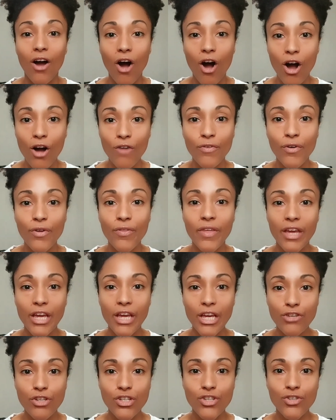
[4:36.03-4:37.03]
offer the
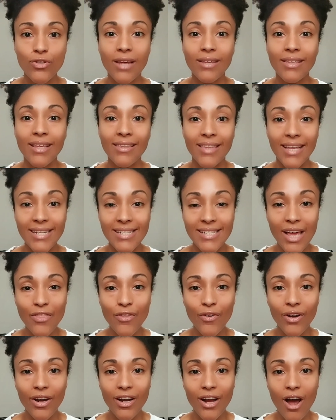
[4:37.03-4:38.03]
interest rate that they say
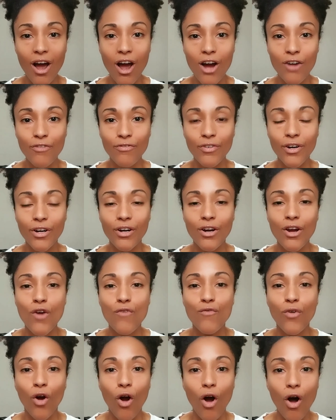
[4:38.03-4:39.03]
they're going to offer
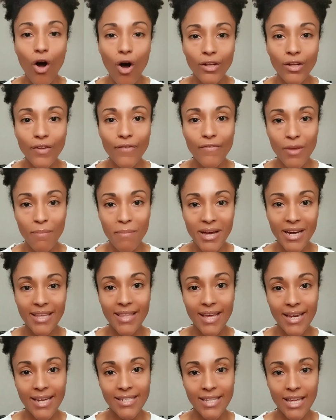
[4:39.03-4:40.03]
for all of the money
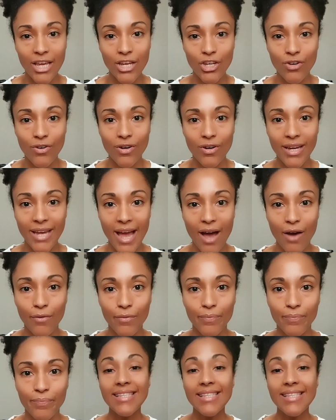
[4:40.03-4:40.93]
that is in your account.